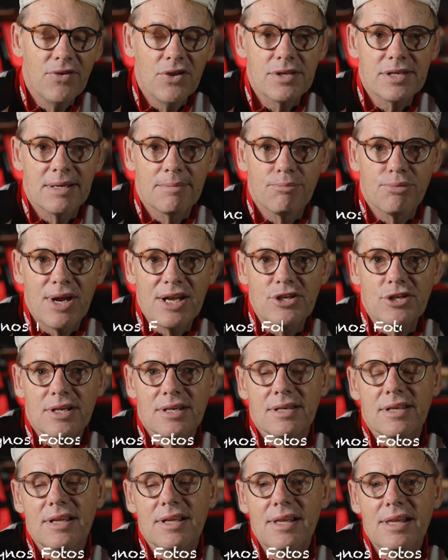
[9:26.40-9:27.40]

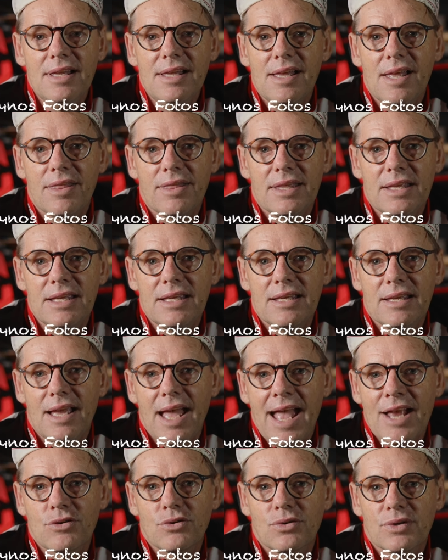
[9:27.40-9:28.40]
impressions, the
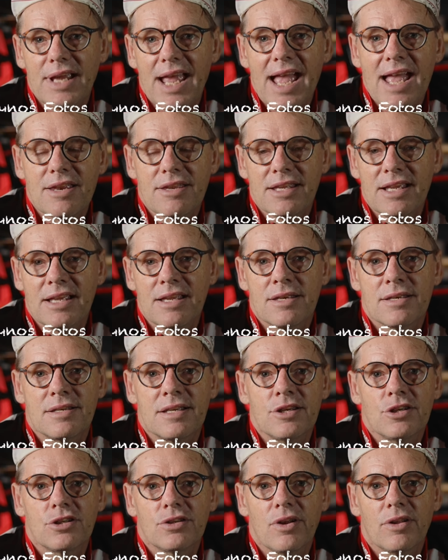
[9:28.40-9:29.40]
actual cassette is
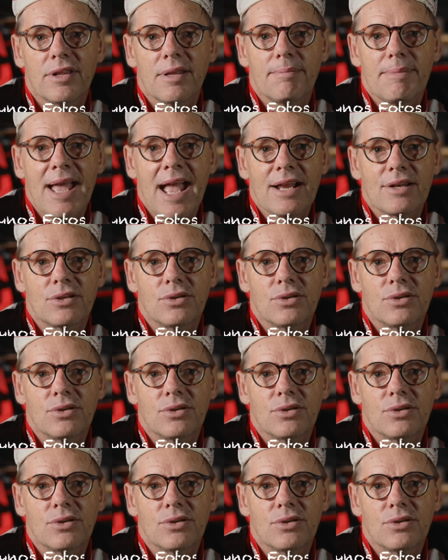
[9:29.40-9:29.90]
dished on the back